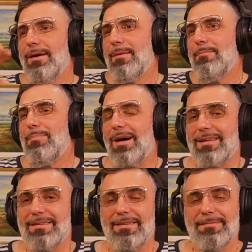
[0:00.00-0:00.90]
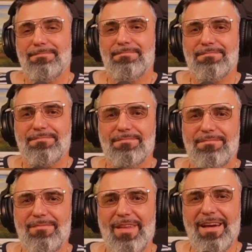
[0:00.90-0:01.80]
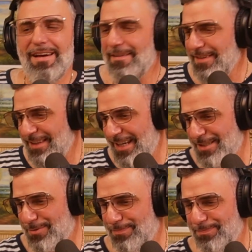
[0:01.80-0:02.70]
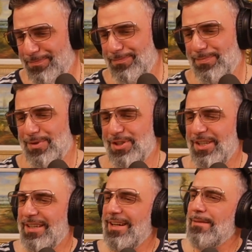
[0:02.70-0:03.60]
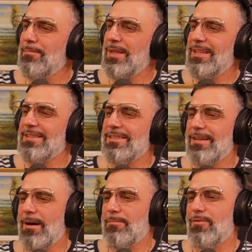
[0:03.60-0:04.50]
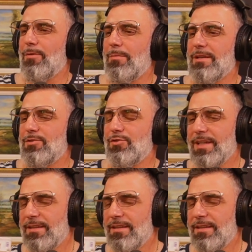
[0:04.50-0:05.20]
But that's, she got me this cup from Madrid.